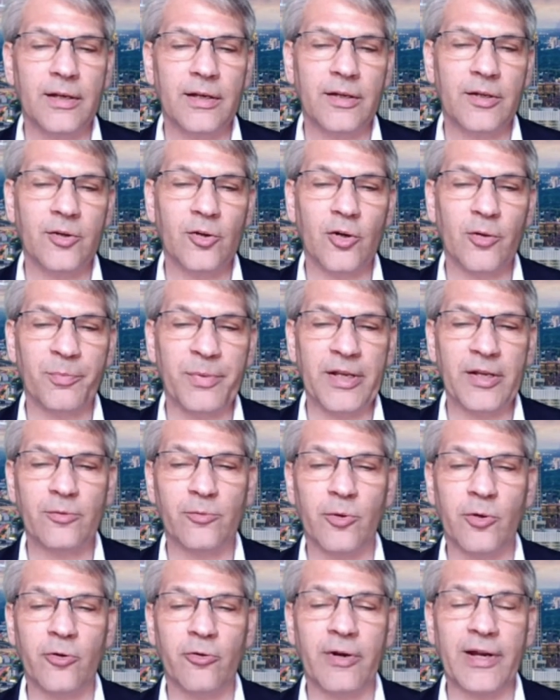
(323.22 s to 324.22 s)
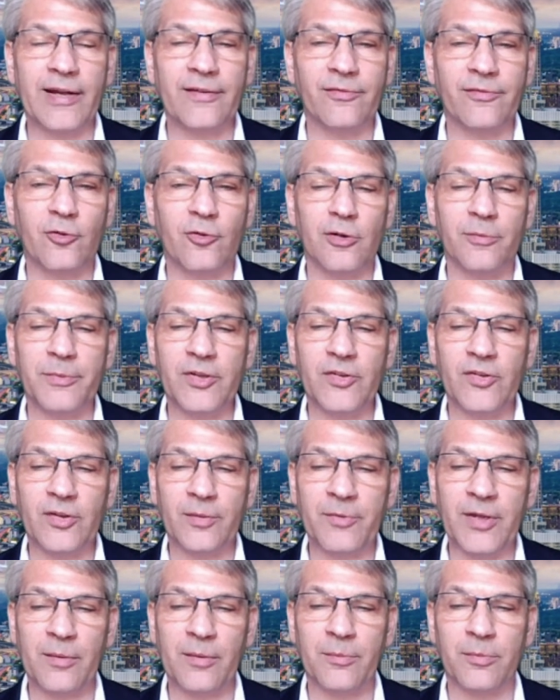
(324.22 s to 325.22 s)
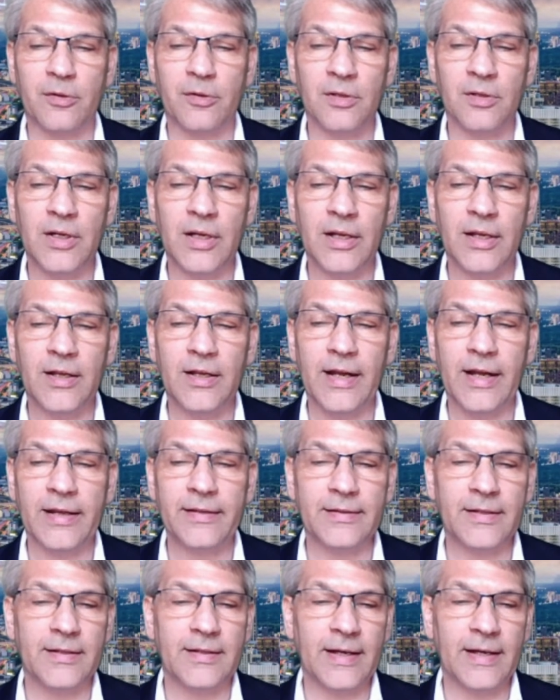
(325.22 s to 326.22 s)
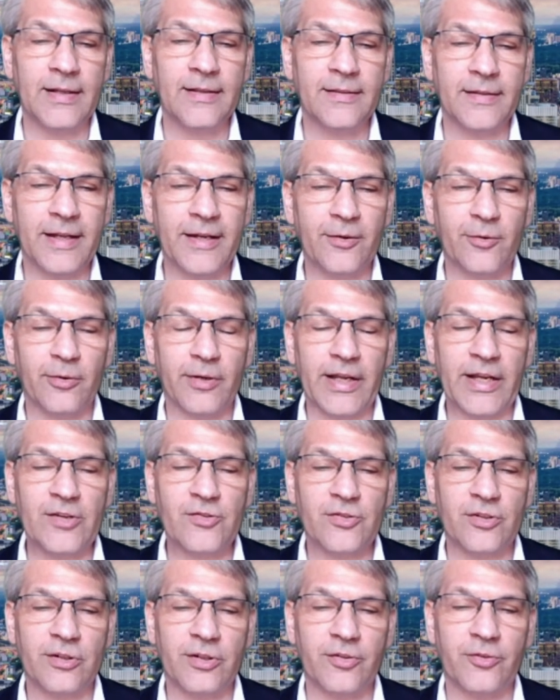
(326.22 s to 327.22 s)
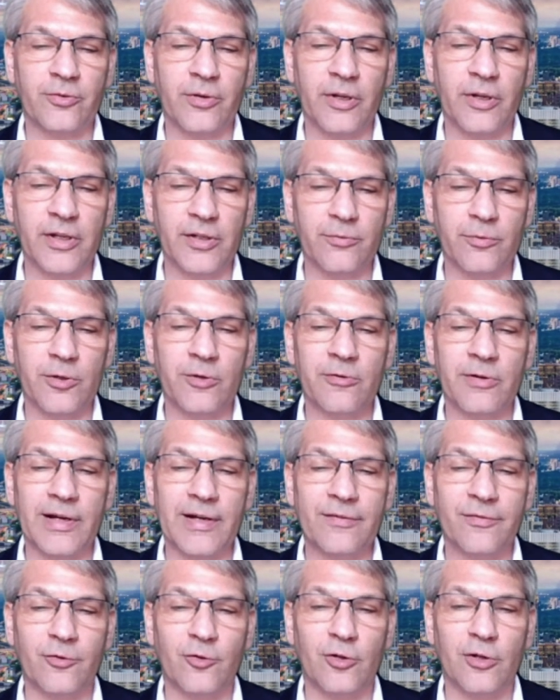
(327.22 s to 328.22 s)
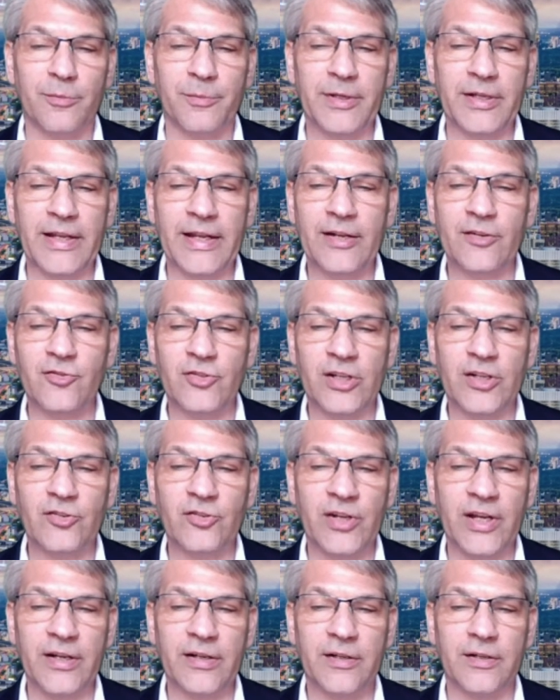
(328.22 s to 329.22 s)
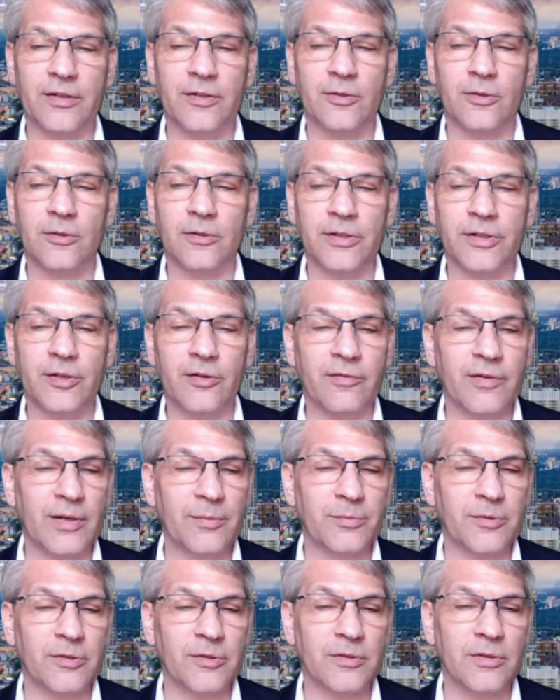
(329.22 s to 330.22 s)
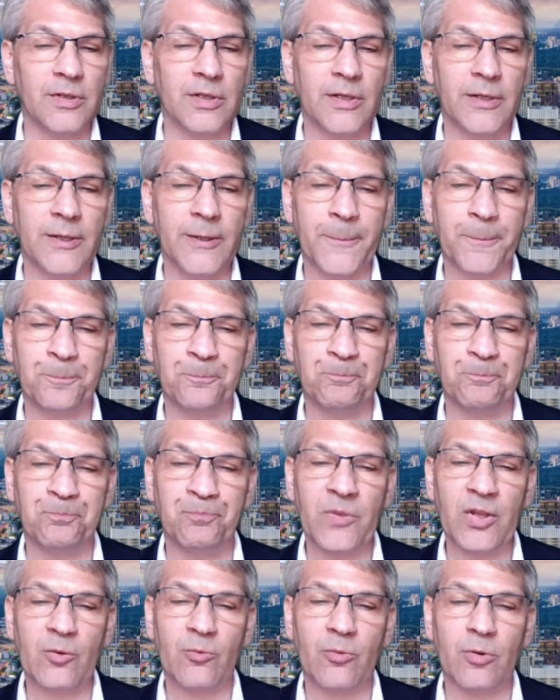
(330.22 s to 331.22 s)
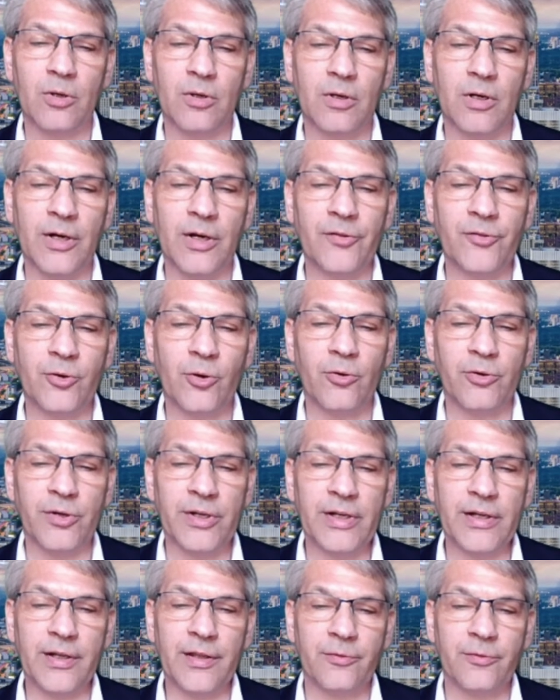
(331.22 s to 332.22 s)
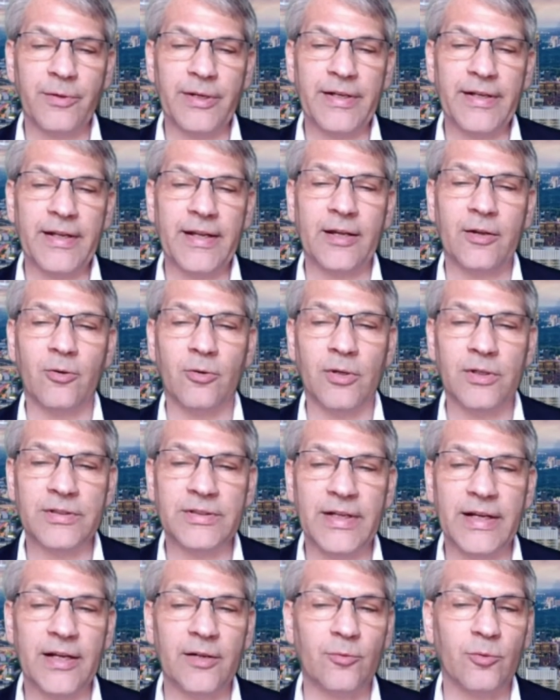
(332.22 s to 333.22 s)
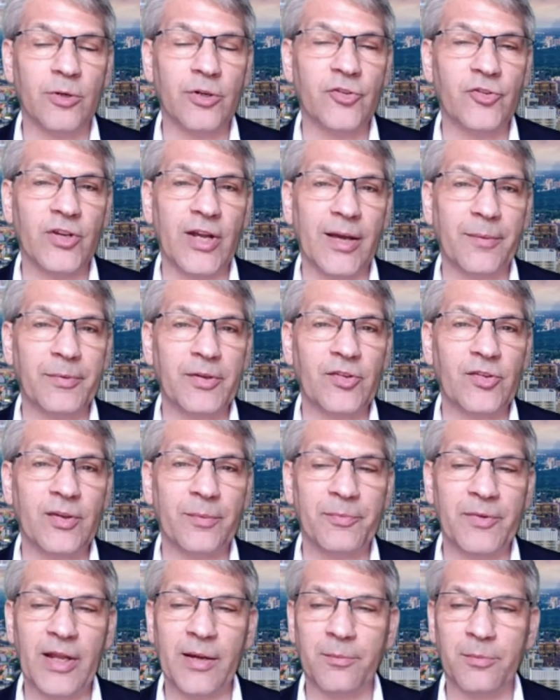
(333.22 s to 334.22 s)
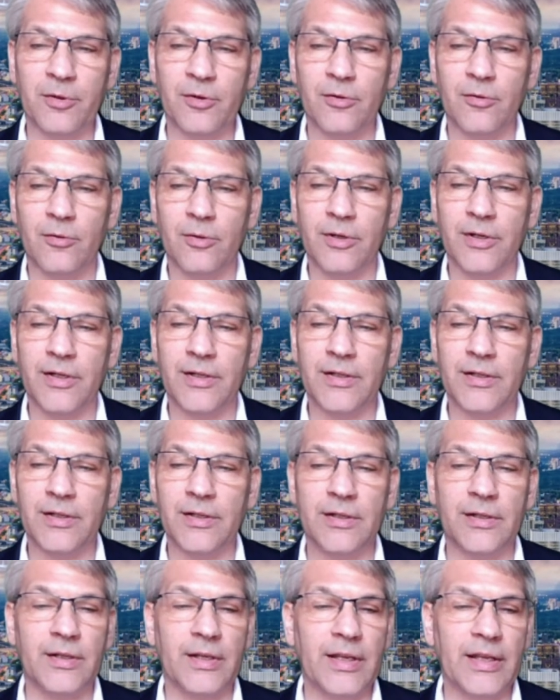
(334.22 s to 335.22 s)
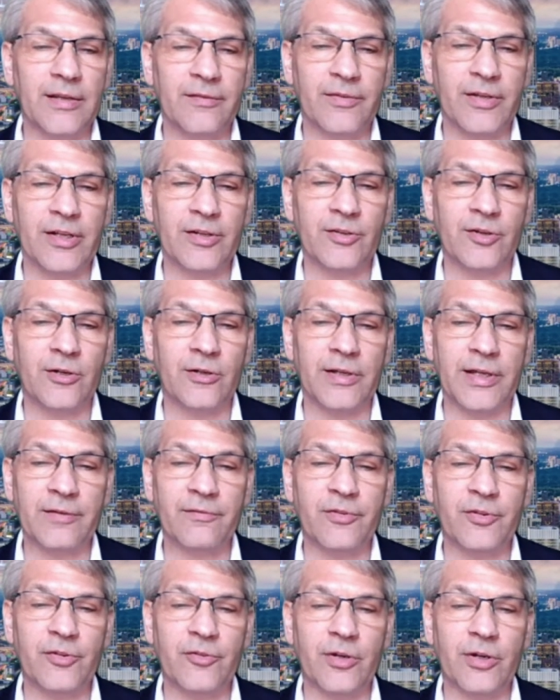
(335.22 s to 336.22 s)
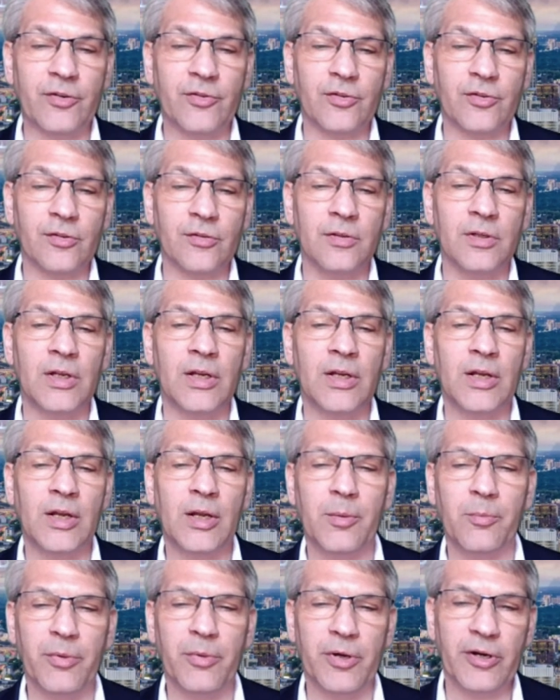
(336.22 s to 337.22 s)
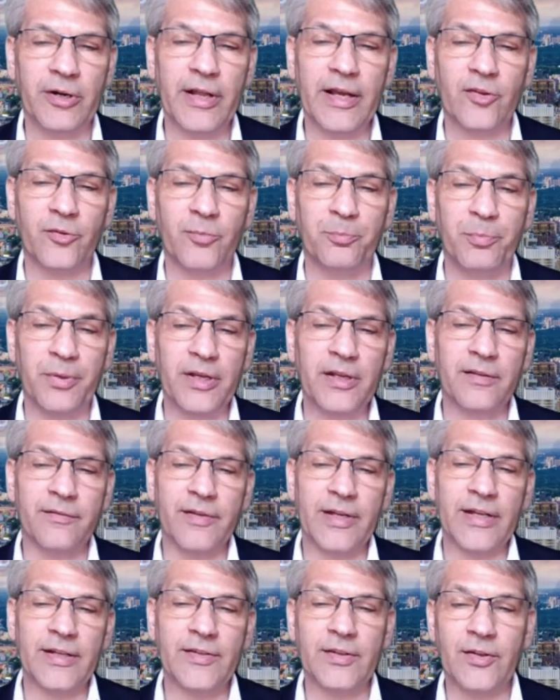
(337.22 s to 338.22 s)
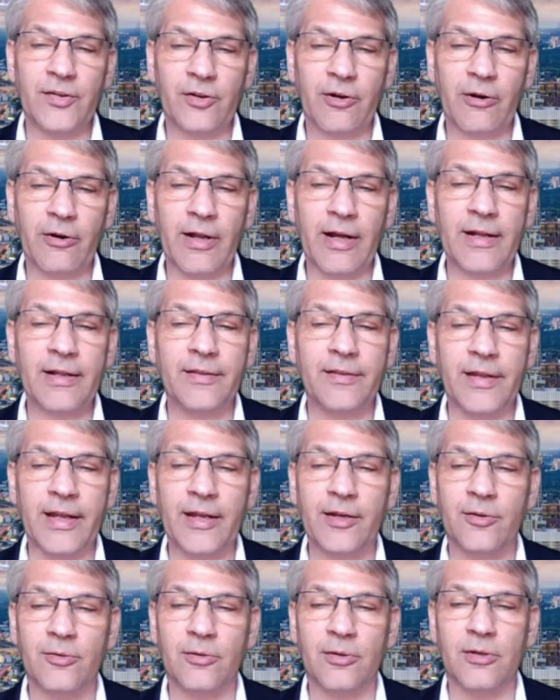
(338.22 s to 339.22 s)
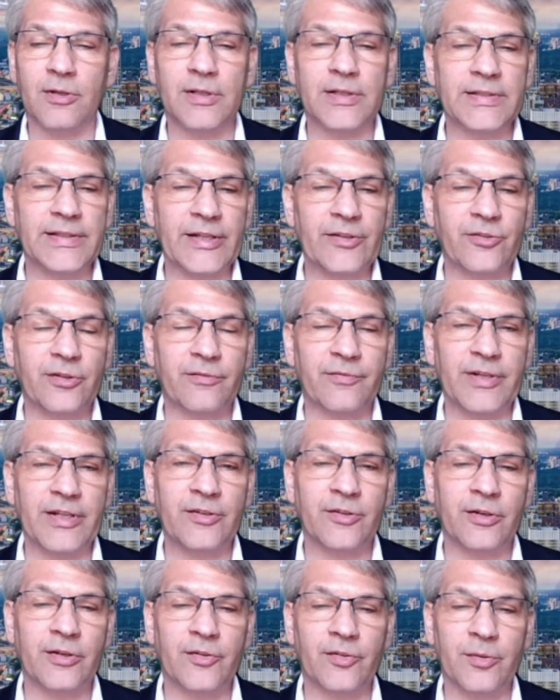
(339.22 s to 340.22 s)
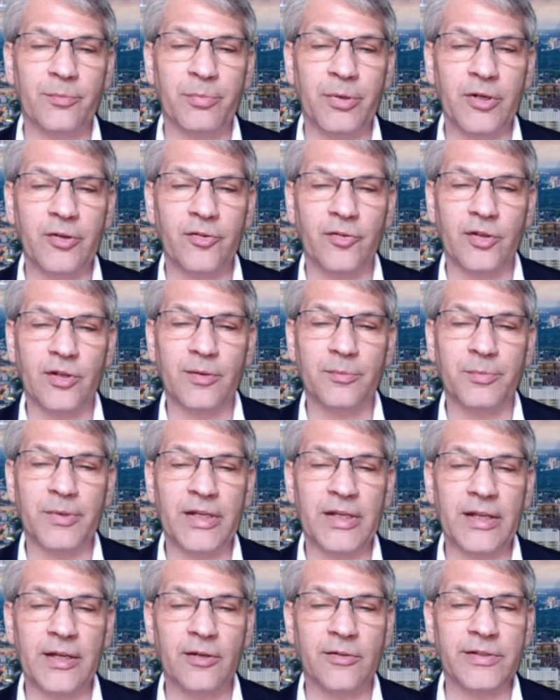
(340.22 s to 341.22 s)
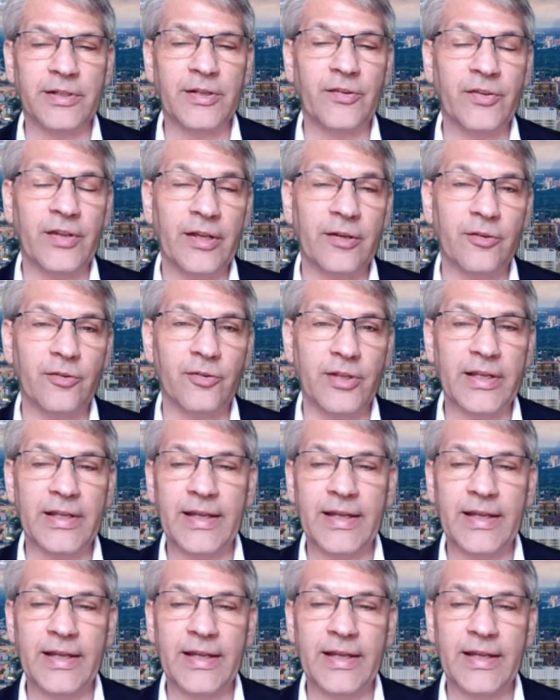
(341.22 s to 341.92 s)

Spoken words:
European Rotorcraft Forum in September, and the 9th annual Asian Australian Rotorcraft Forum in Nanjing, China in early November. We're also holding a 3-day online workshop in September on eVTOL infrastructure. But our next big event is our 9th annual Electric VTOL Symposium being held in San Jose,